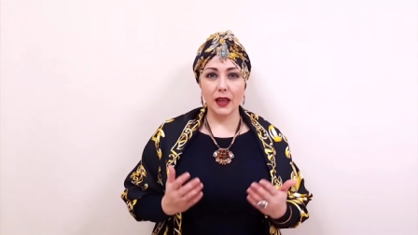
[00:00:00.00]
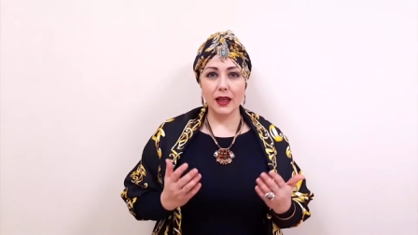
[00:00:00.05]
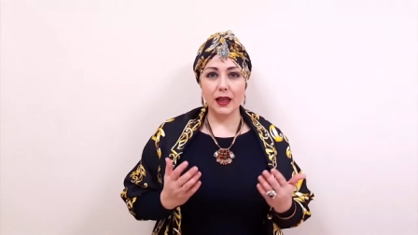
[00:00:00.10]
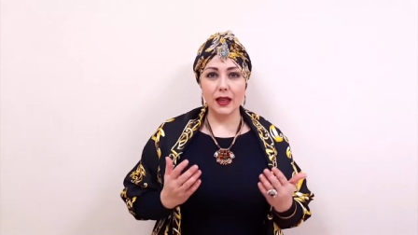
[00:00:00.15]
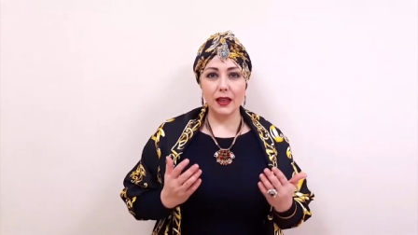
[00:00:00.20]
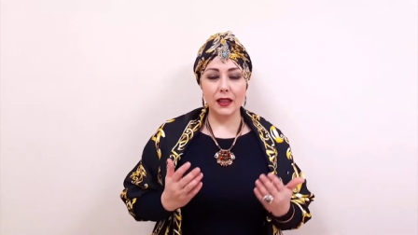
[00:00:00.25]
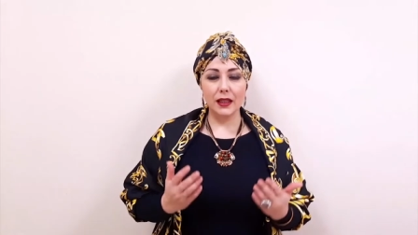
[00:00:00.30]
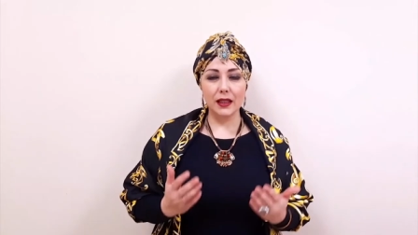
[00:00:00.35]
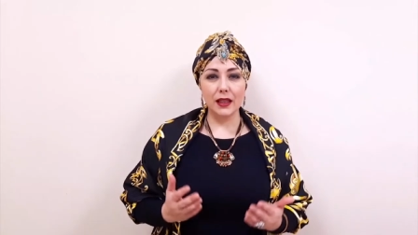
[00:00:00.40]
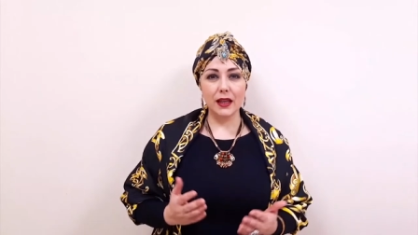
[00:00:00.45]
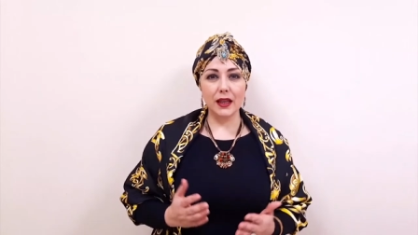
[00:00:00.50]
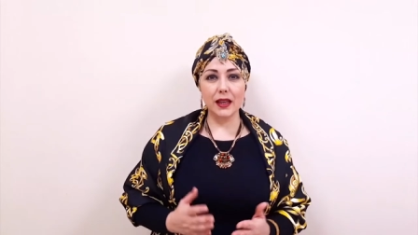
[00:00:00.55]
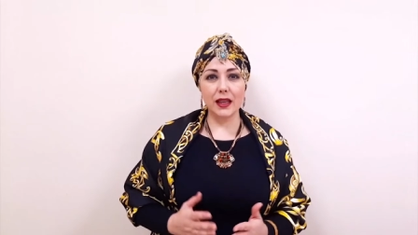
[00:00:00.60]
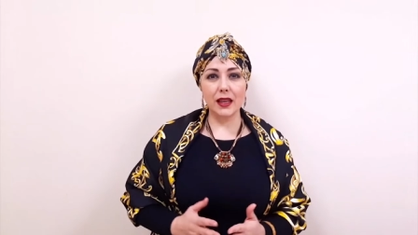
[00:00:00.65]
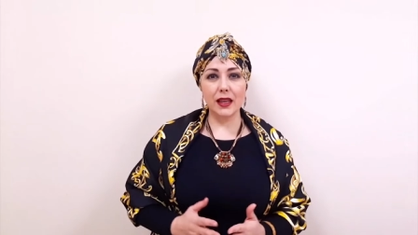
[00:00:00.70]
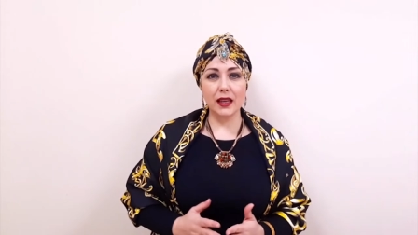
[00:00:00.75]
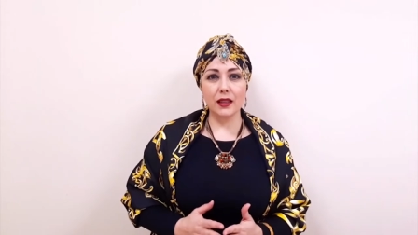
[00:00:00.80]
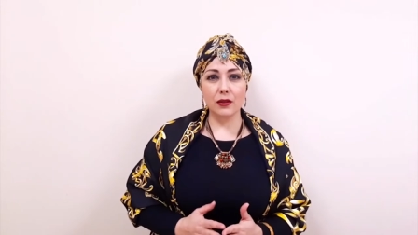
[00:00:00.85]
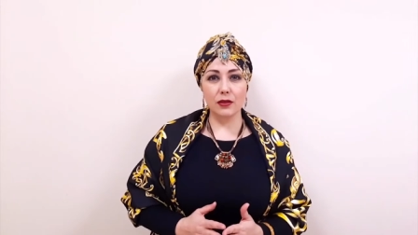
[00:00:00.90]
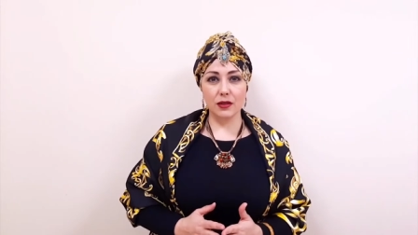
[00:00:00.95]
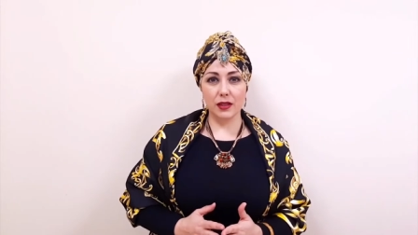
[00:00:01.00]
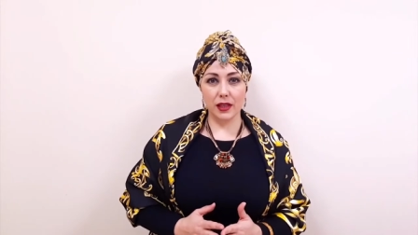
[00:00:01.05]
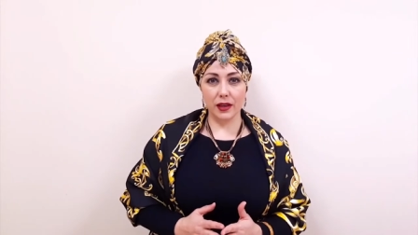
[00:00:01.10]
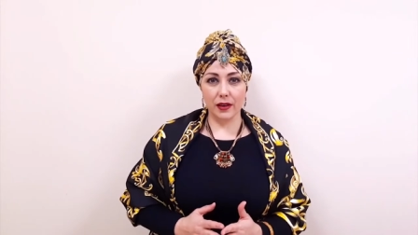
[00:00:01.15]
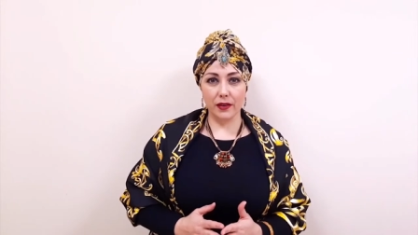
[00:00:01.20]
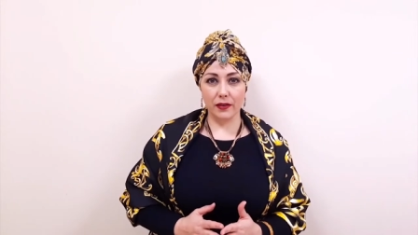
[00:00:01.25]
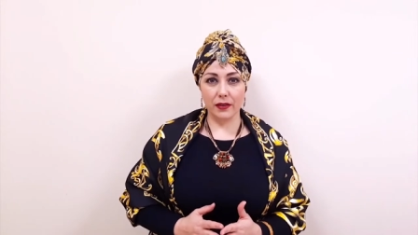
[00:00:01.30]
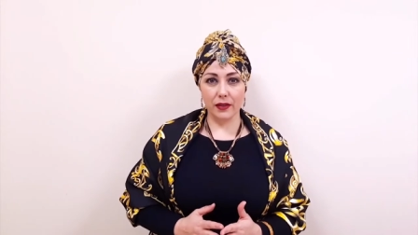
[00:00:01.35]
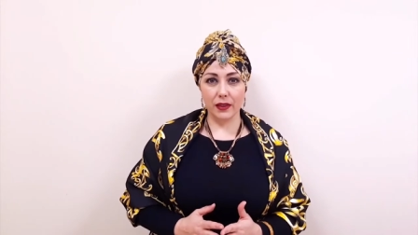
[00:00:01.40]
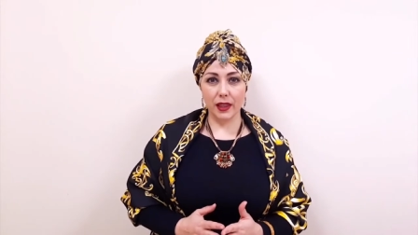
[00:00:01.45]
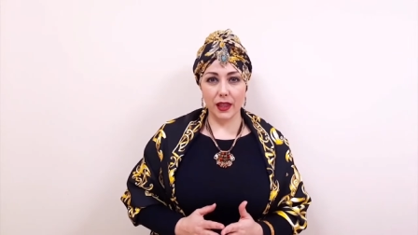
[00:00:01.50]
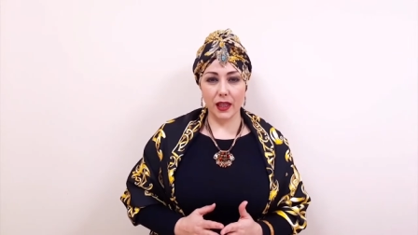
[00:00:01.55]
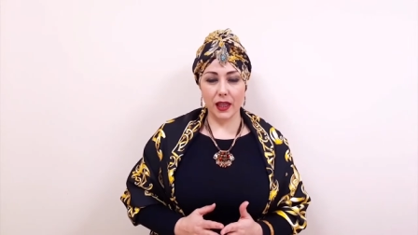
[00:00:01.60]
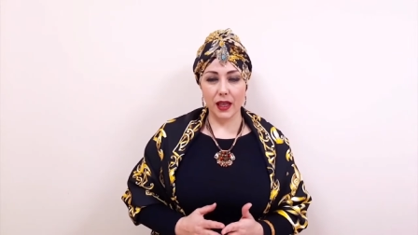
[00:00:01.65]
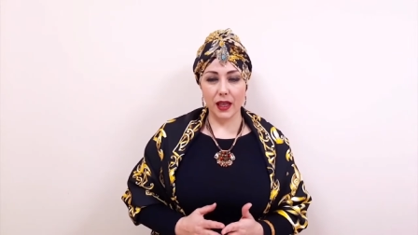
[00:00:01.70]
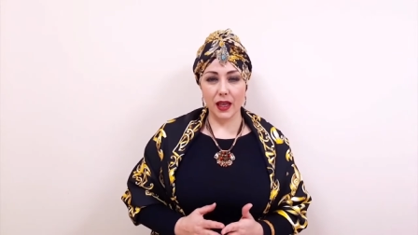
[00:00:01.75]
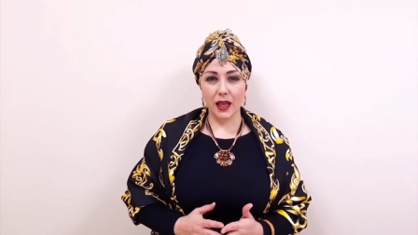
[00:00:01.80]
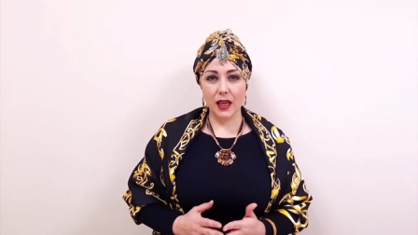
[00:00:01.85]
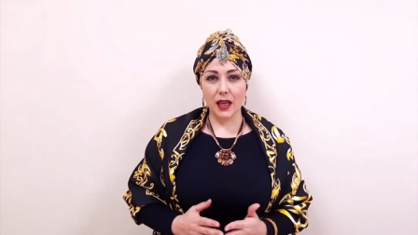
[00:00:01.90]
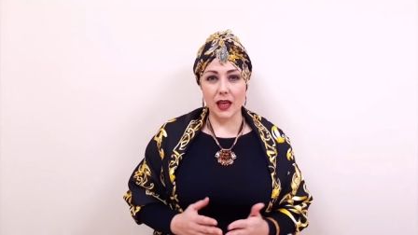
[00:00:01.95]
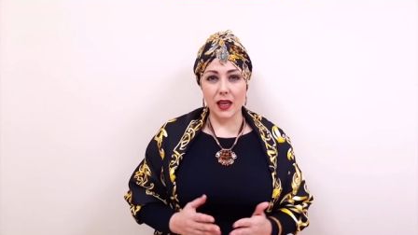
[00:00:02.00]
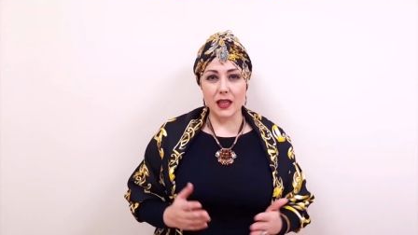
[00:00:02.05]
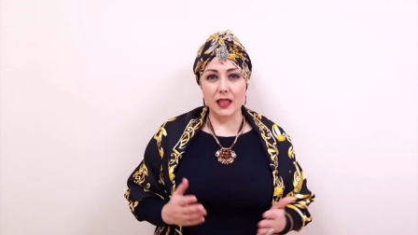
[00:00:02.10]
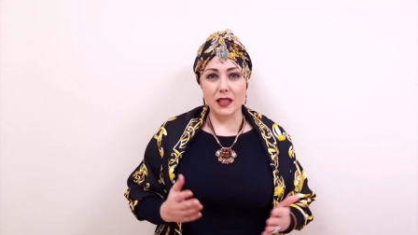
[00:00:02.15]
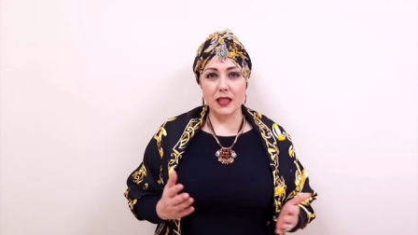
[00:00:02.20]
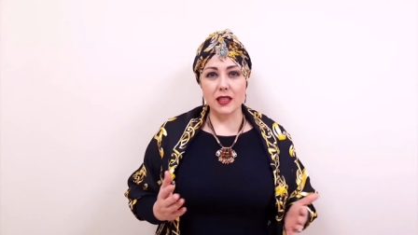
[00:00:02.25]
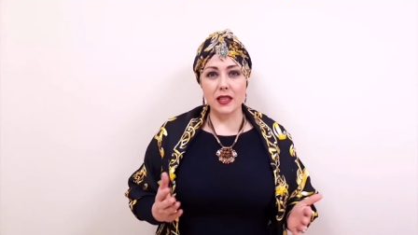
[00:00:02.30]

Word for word: Dear friends, now